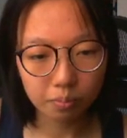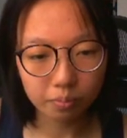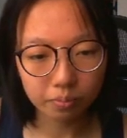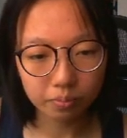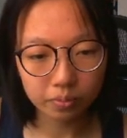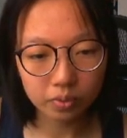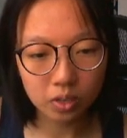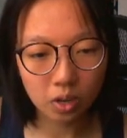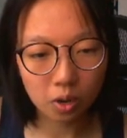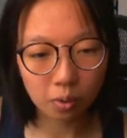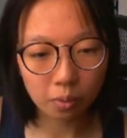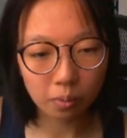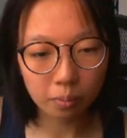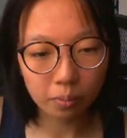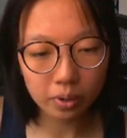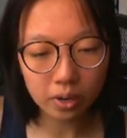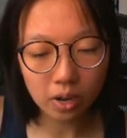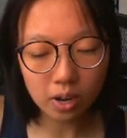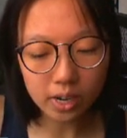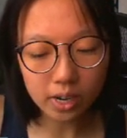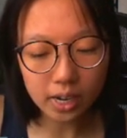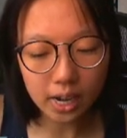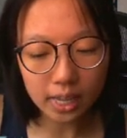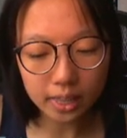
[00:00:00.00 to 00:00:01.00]
No, we're
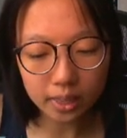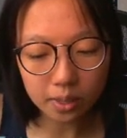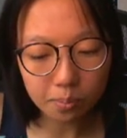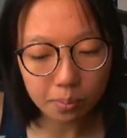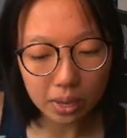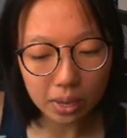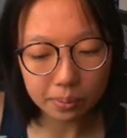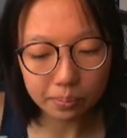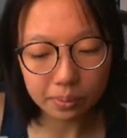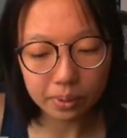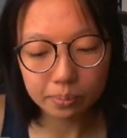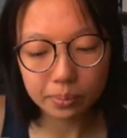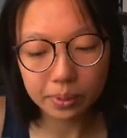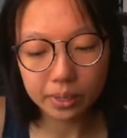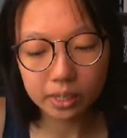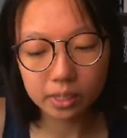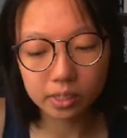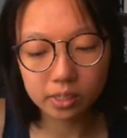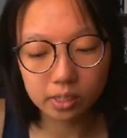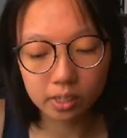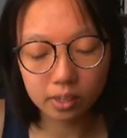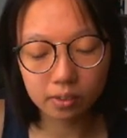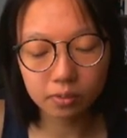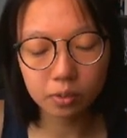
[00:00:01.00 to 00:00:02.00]
not going to have the maybe,
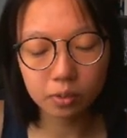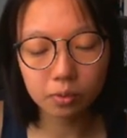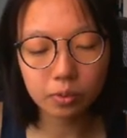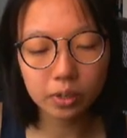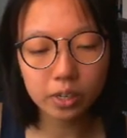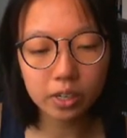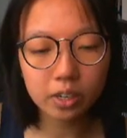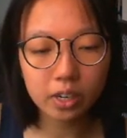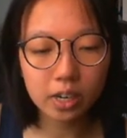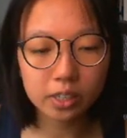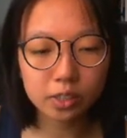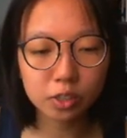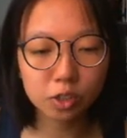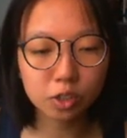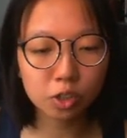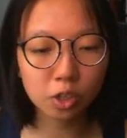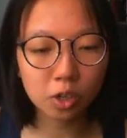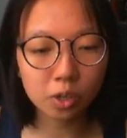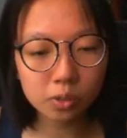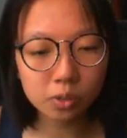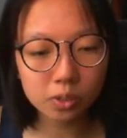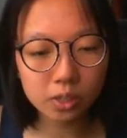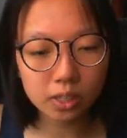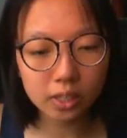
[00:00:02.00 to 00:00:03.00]
because if the reader has
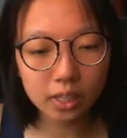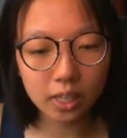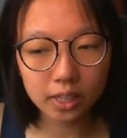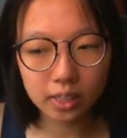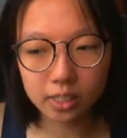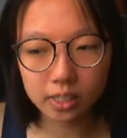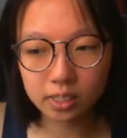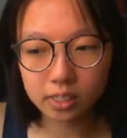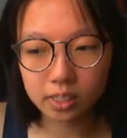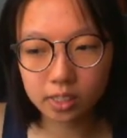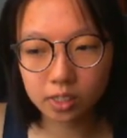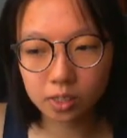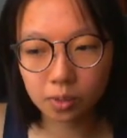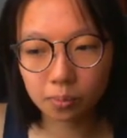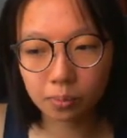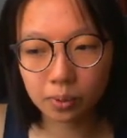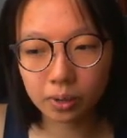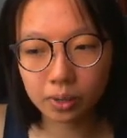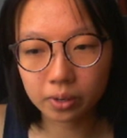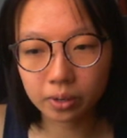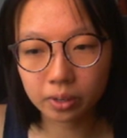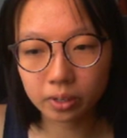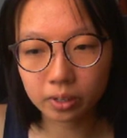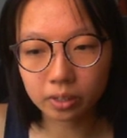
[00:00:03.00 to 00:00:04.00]
chosen that this is the
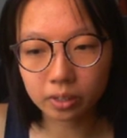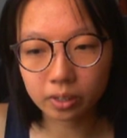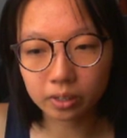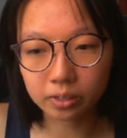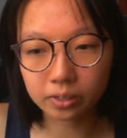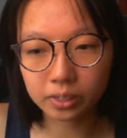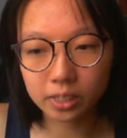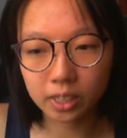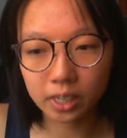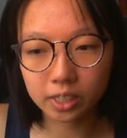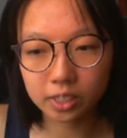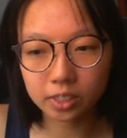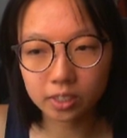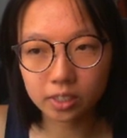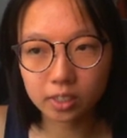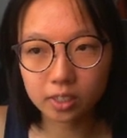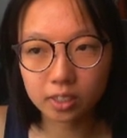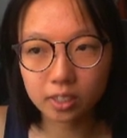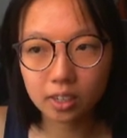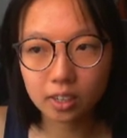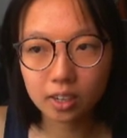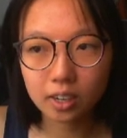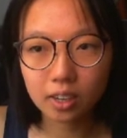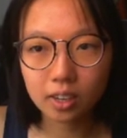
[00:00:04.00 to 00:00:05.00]
burial clothes section,
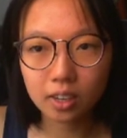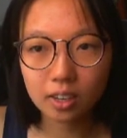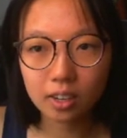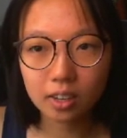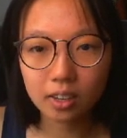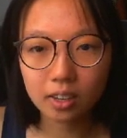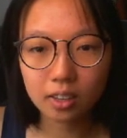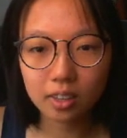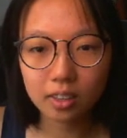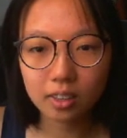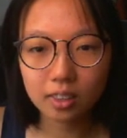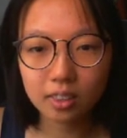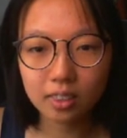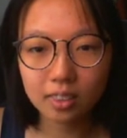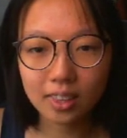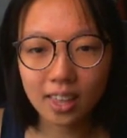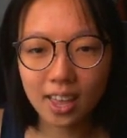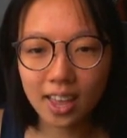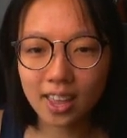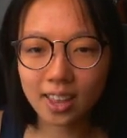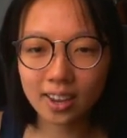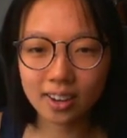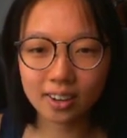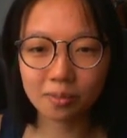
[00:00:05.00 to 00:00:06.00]

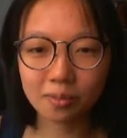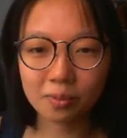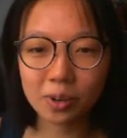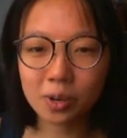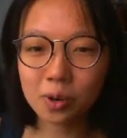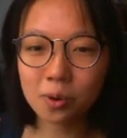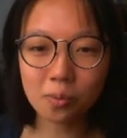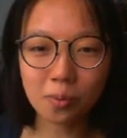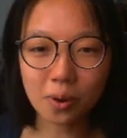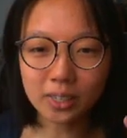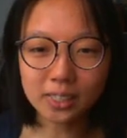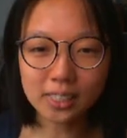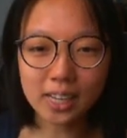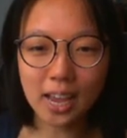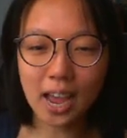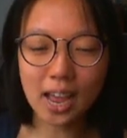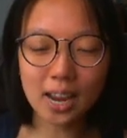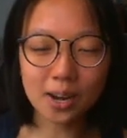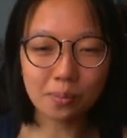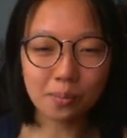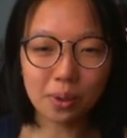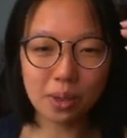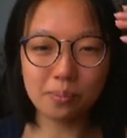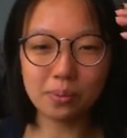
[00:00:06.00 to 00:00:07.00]
then we don't want to add
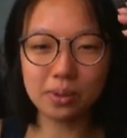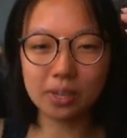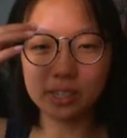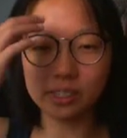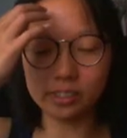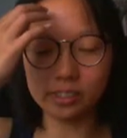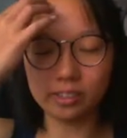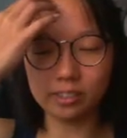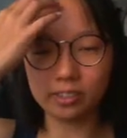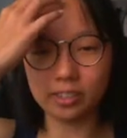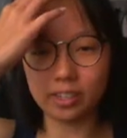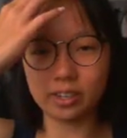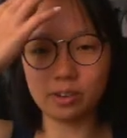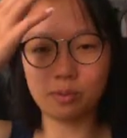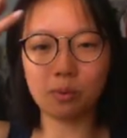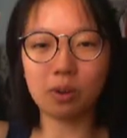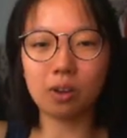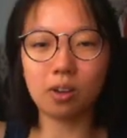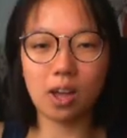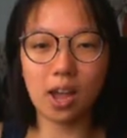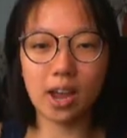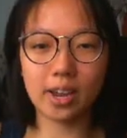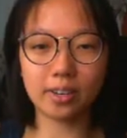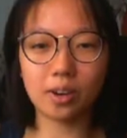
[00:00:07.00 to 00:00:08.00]
a maybe, because they're like,
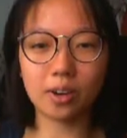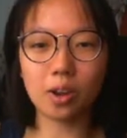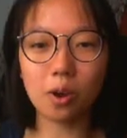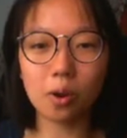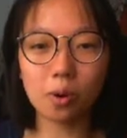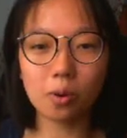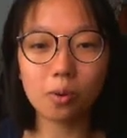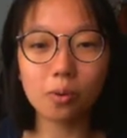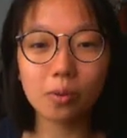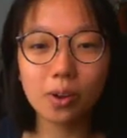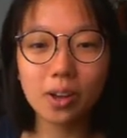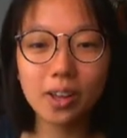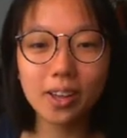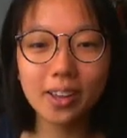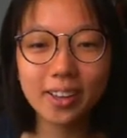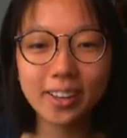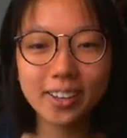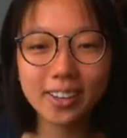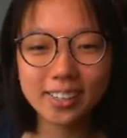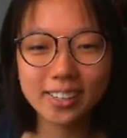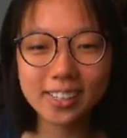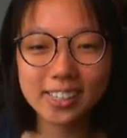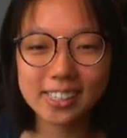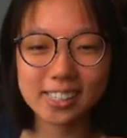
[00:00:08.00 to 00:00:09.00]
well, I know,
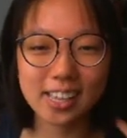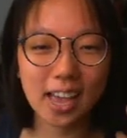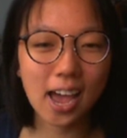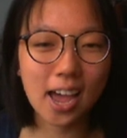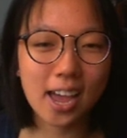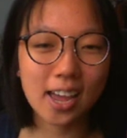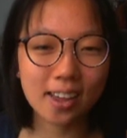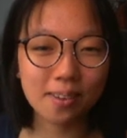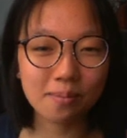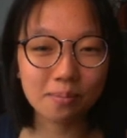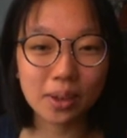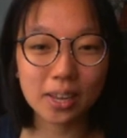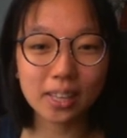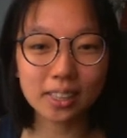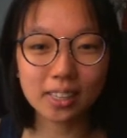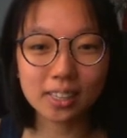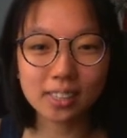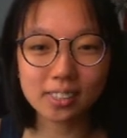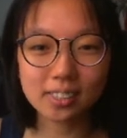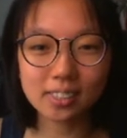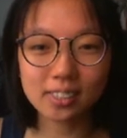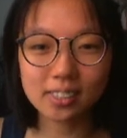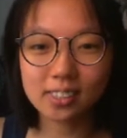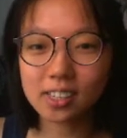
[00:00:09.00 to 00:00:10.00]
because I made this
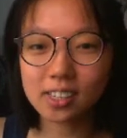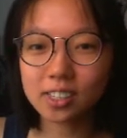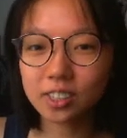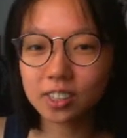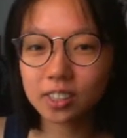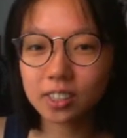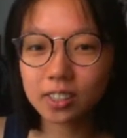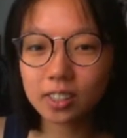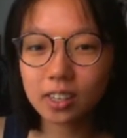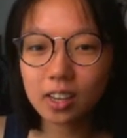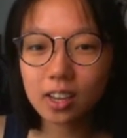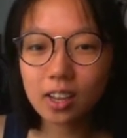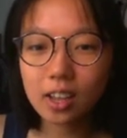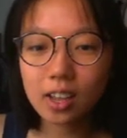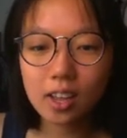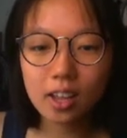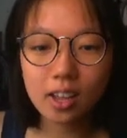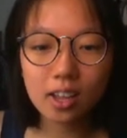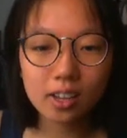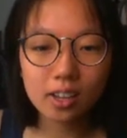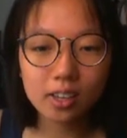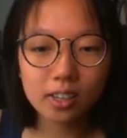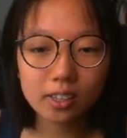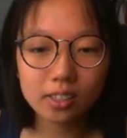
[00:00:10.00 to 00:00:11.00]
decision.
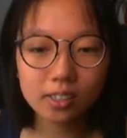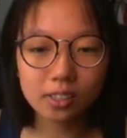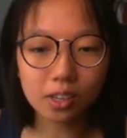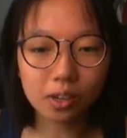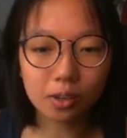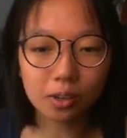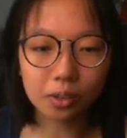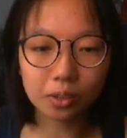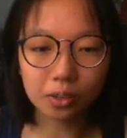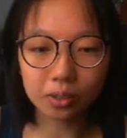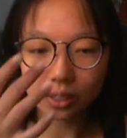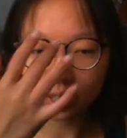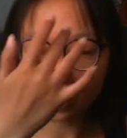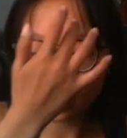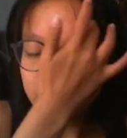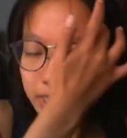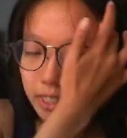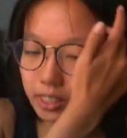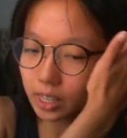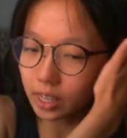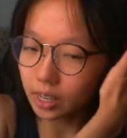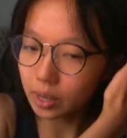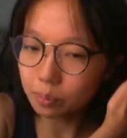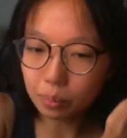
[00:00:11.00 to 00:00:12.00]
So let's
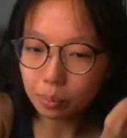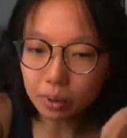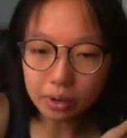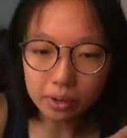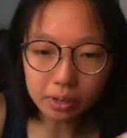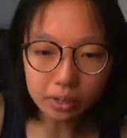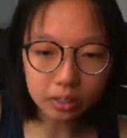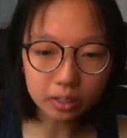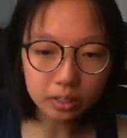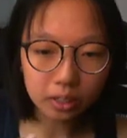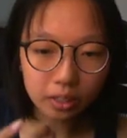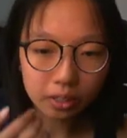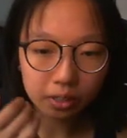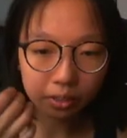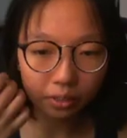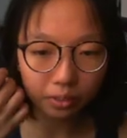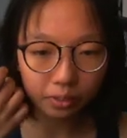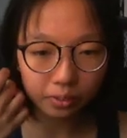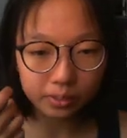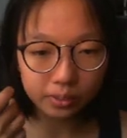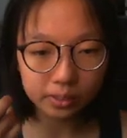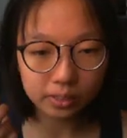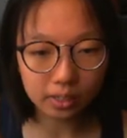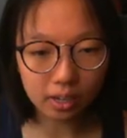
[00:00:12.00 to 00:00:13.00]
say burial
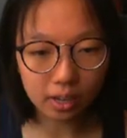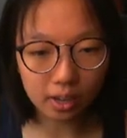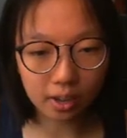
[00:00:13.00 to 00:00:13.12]
clothes.